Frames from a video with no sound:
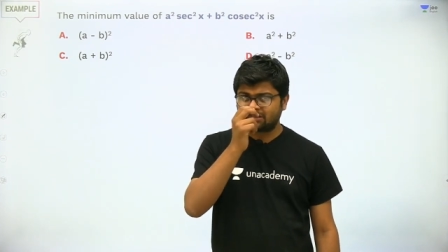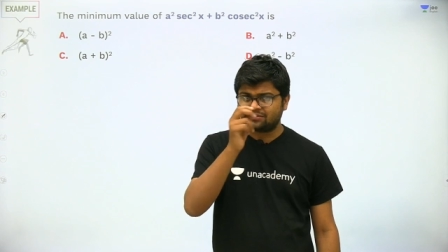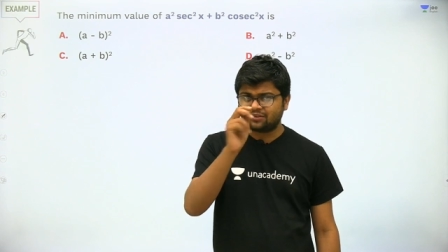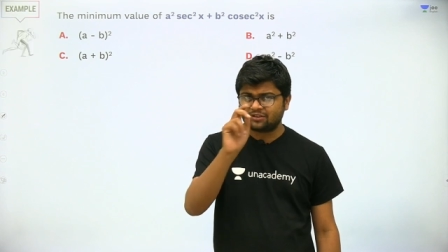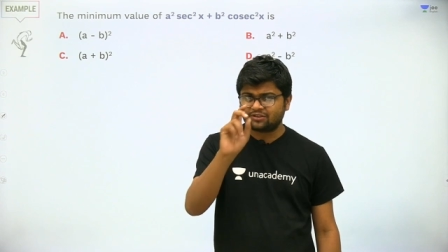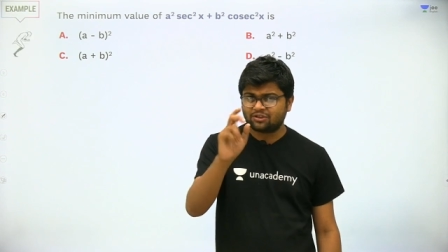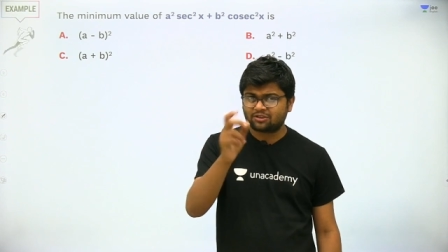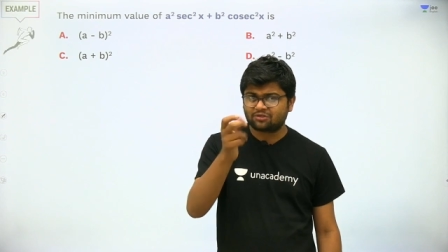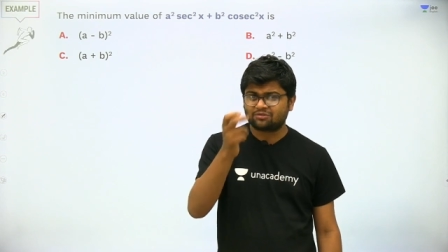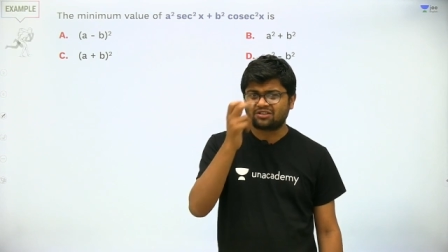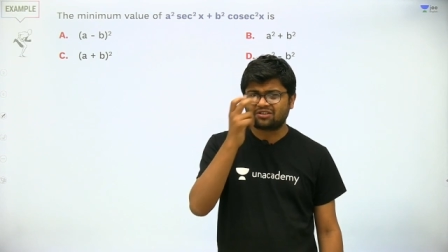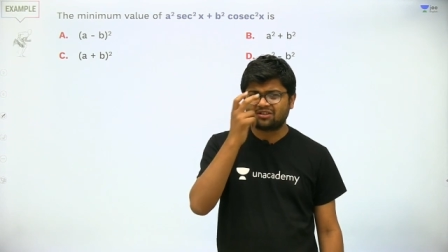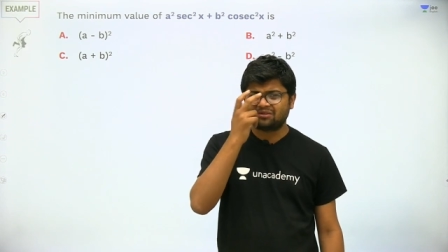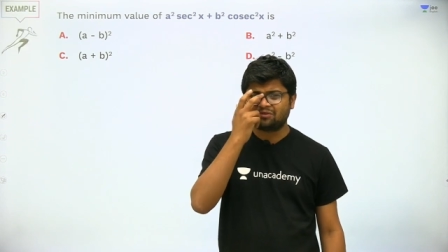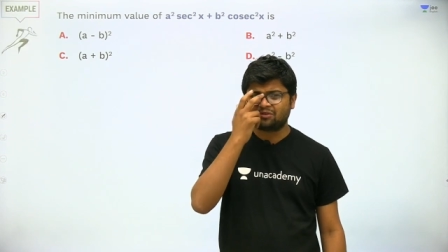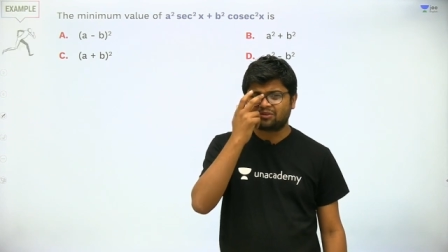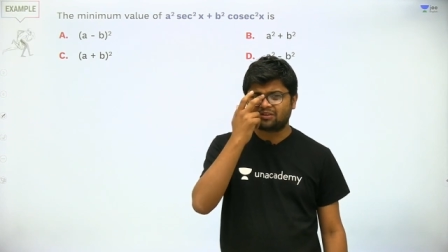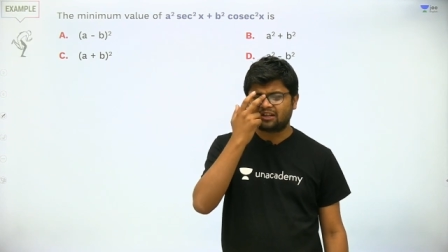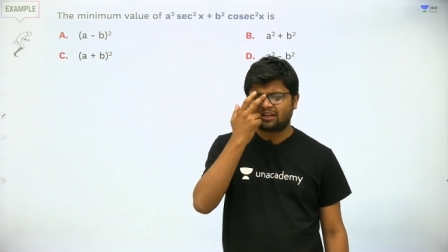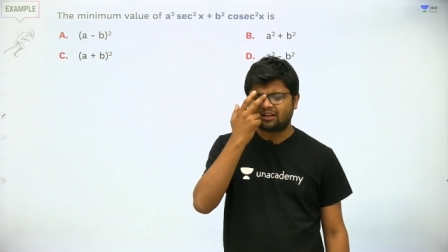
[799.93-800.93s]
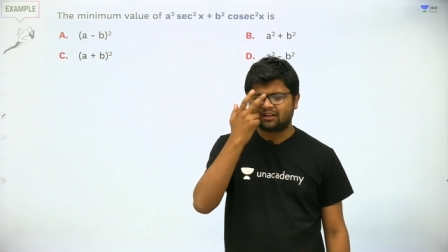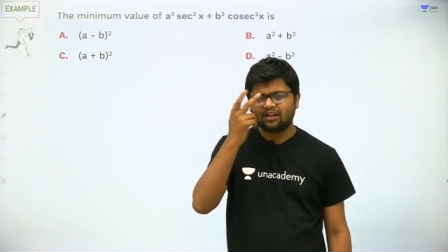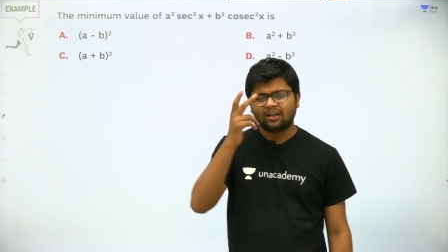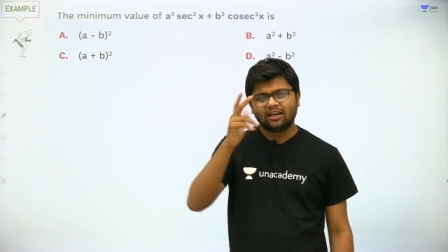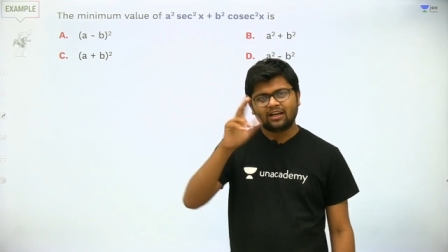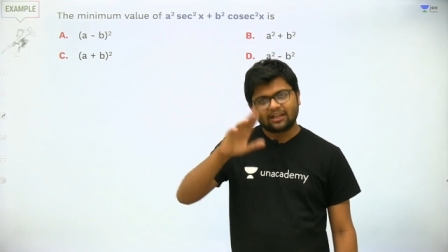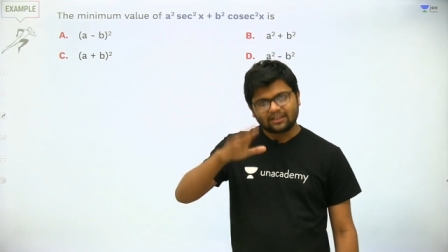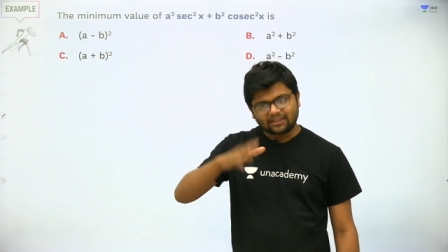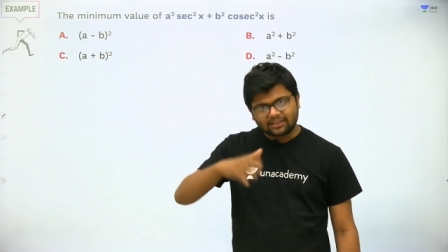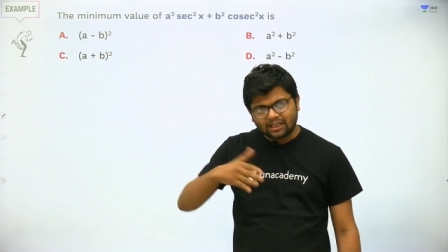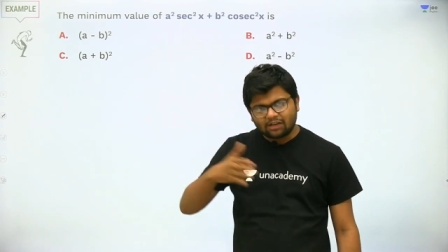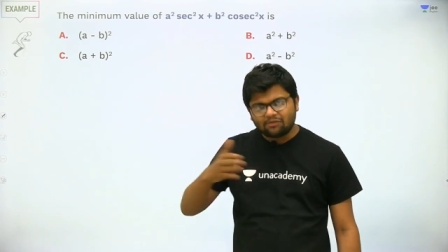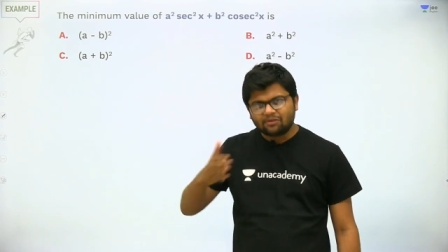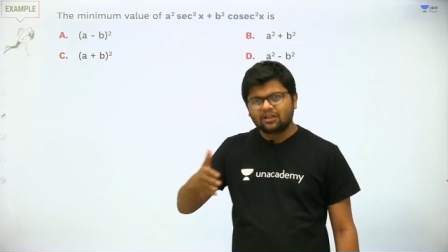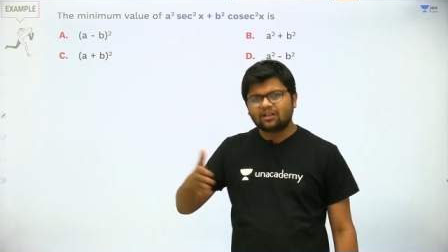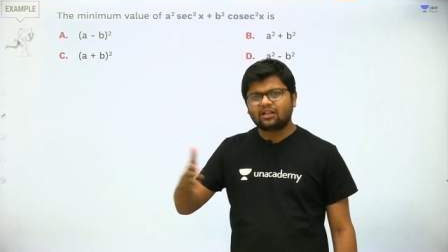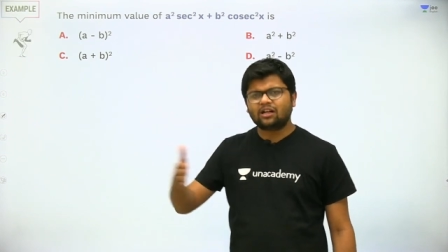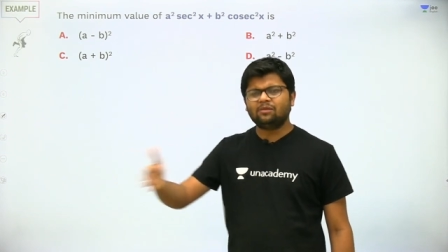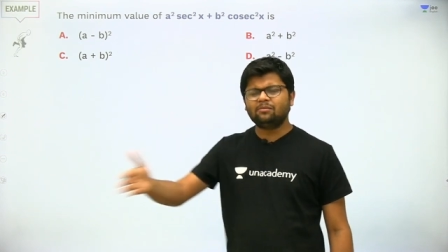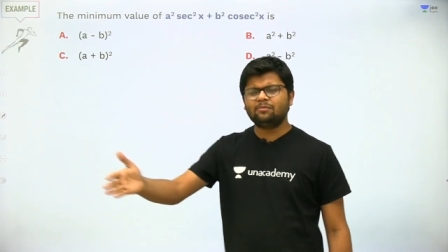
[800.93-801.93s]
specific situation for that. They
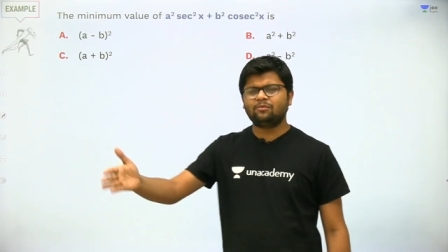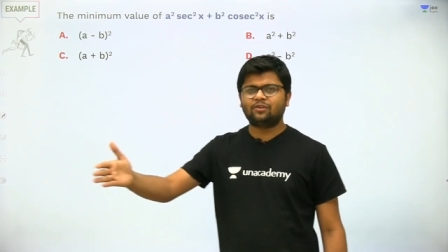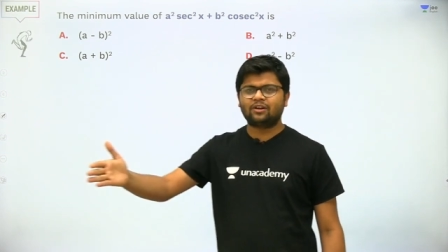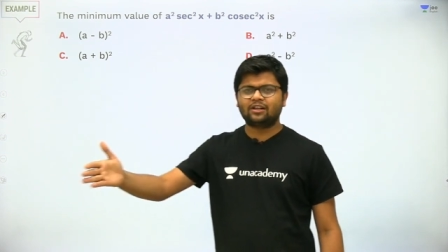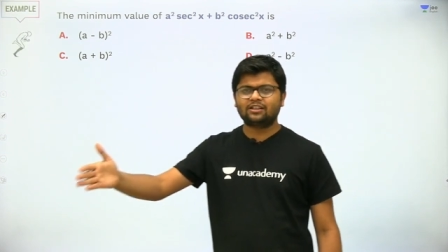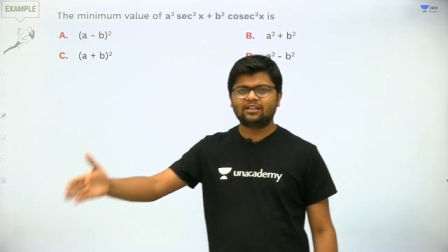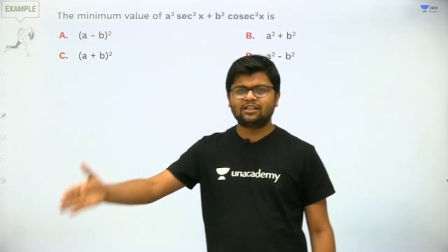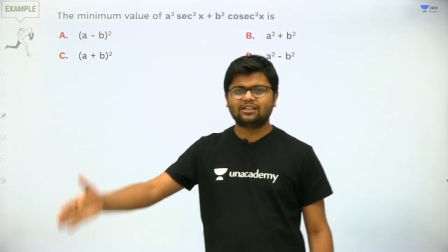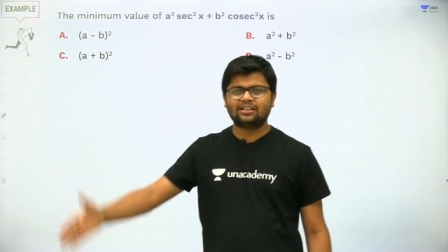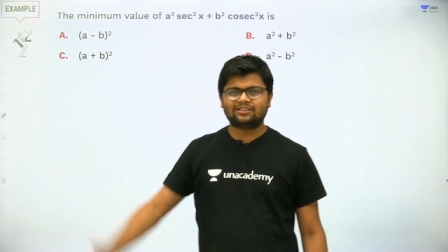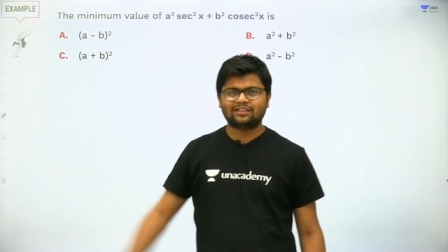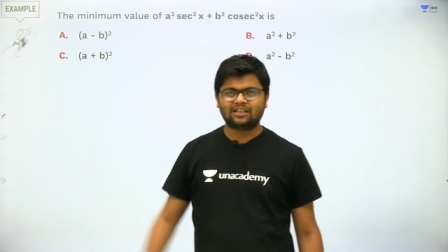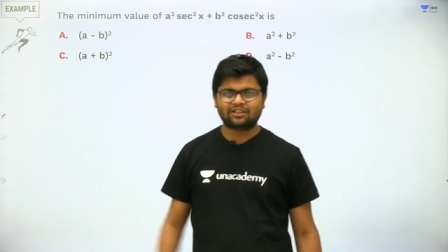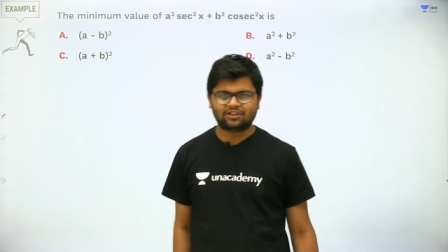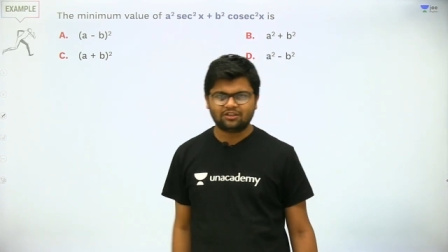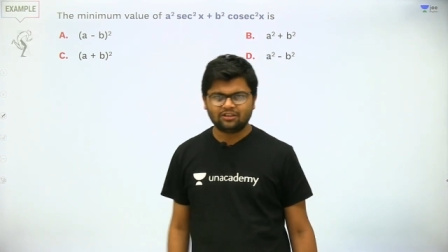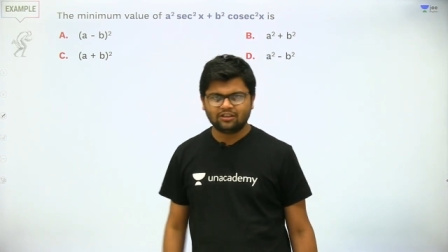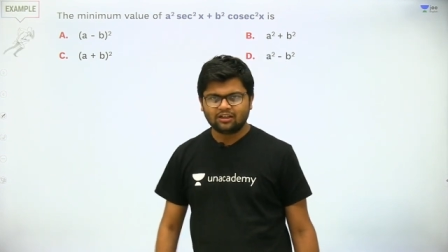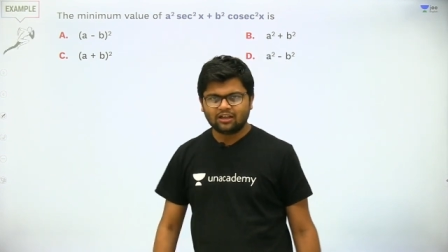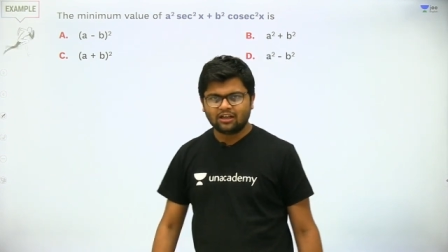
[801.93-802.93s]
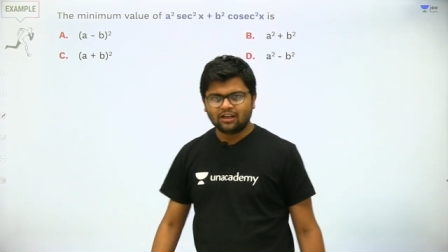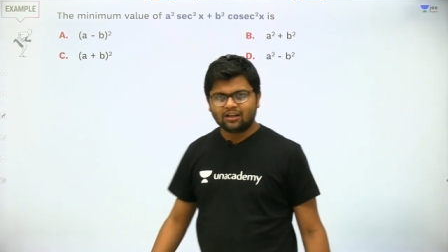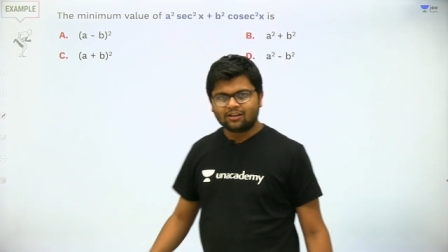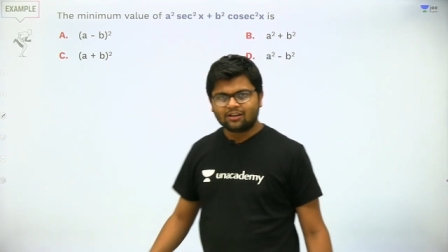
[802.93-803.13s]
will come further in the session.